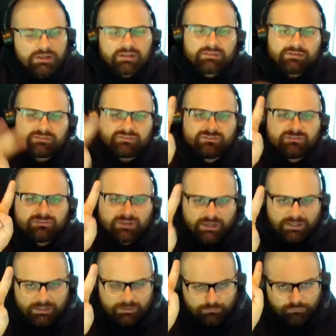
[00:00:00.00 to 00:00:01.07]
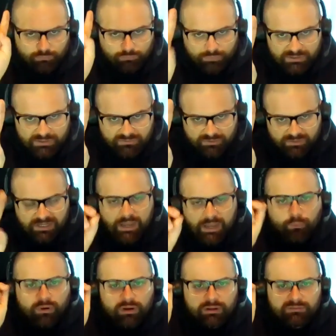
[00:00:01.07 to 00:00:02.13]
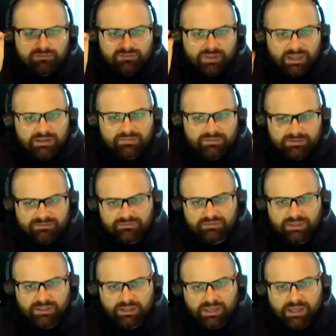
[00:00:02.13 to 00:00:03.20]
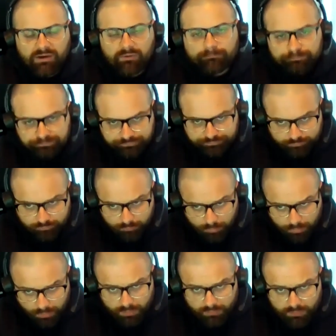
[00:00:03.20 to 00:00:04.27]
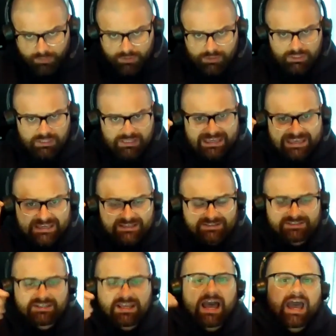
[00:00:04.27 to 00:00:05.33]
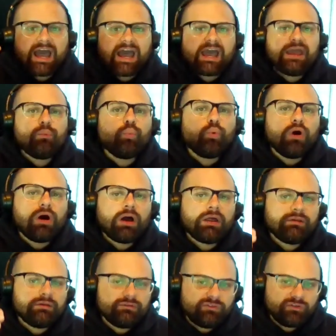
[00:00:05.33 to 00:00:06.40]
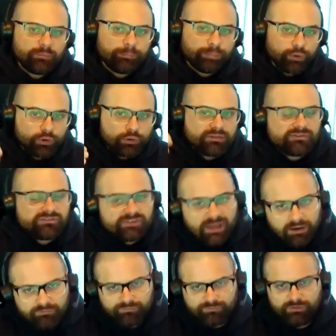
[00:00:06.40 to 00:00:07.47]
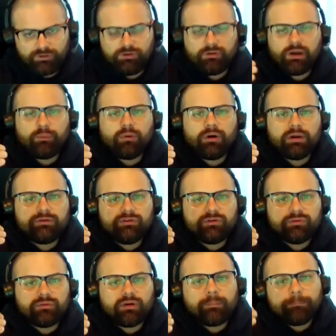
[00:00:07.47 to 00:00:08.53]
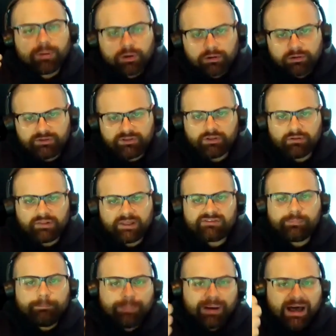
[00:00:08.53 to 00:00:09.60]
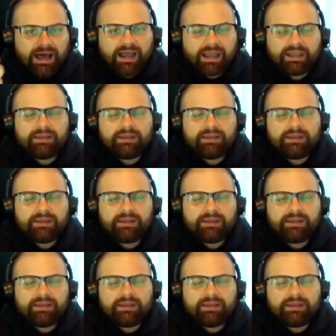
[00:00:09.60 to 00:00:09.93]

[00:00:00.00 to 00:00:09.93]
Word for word: The second reason that I want to deck this thing out is I want to B R R R R this out for you. I want to do a B R R R R deal. That's buy,